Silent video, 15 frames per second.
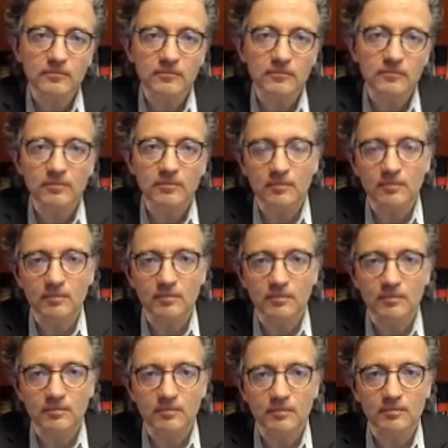
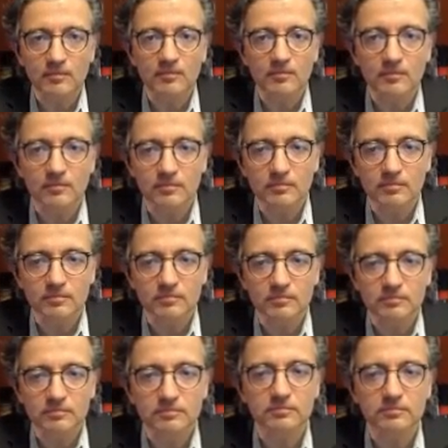
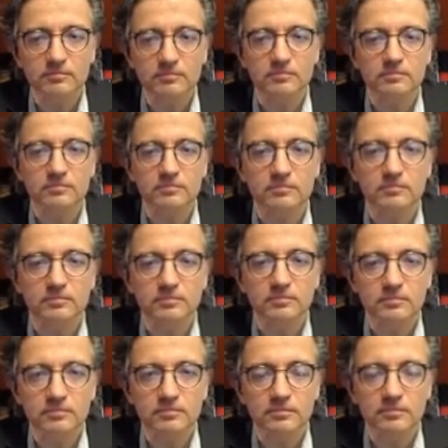
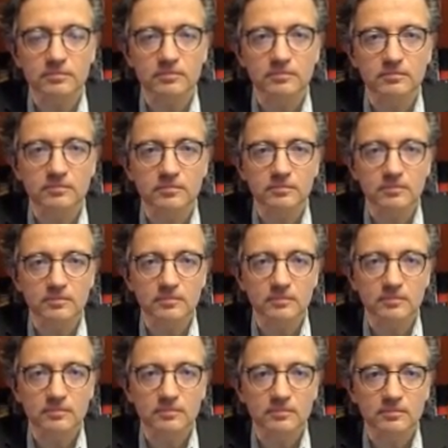
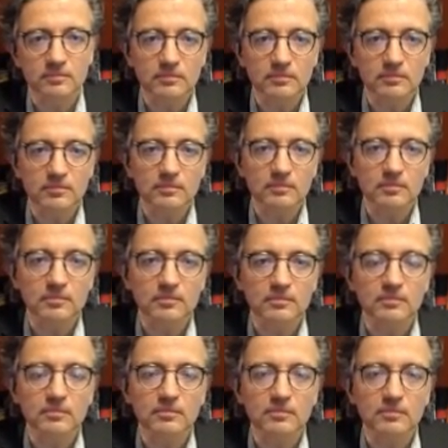
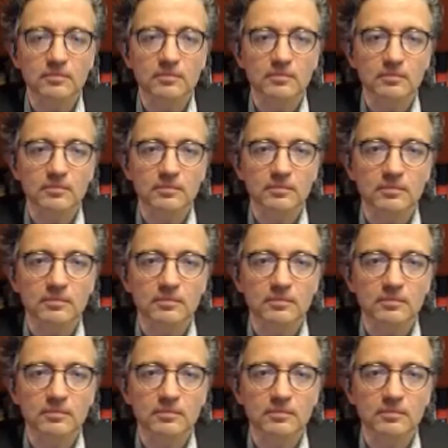This person isn't speaking.